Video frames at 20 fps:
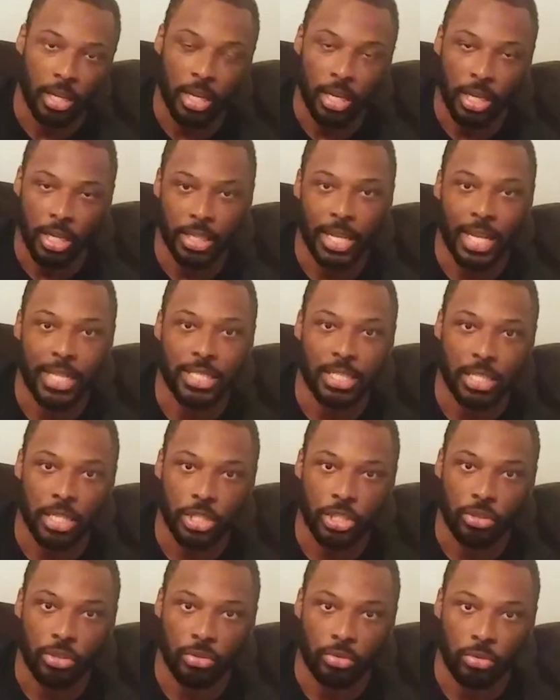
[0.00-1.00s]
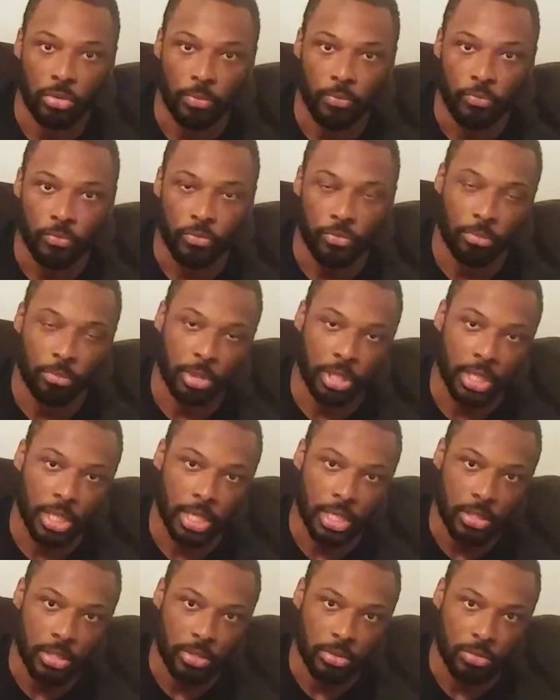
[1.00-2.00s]
And that's an issue
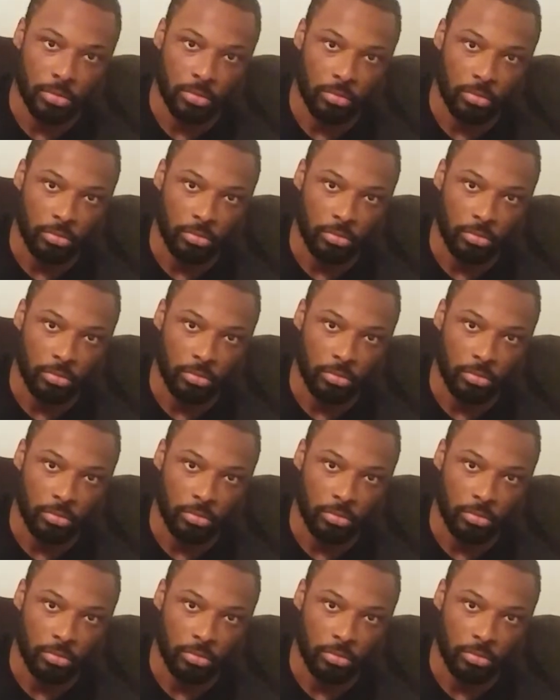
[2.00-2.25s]
because